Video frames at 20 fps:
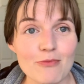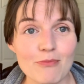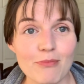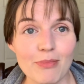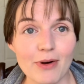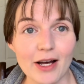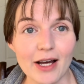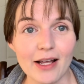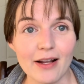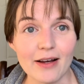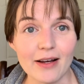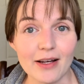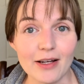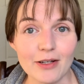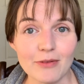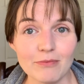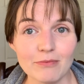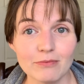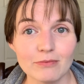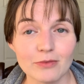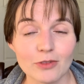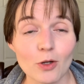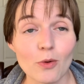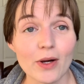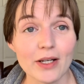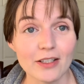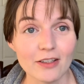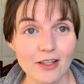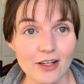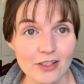But
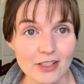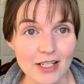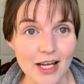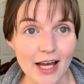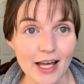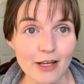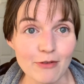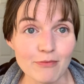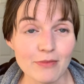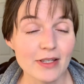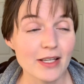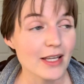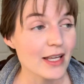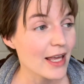quite a long time.